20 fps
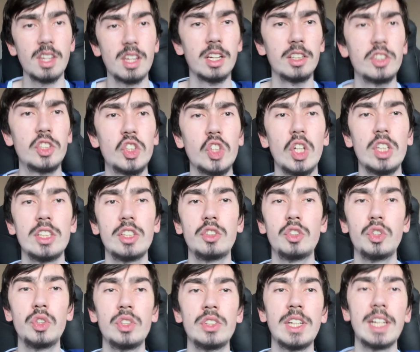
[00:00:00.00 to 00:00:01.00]

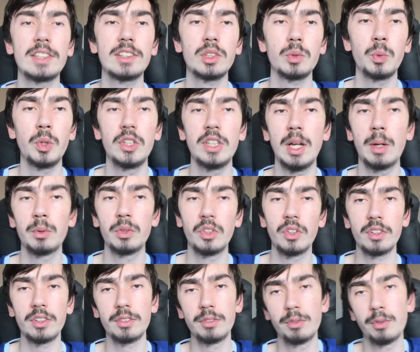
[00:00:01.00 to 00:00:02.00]
Solitude, that's the word I was
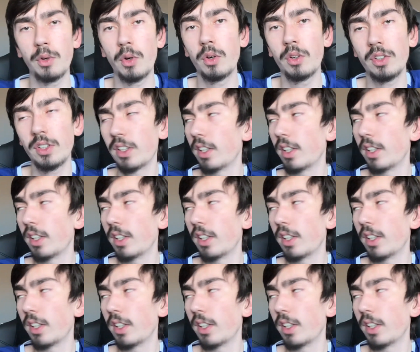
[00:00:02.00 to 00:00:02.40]
looking for.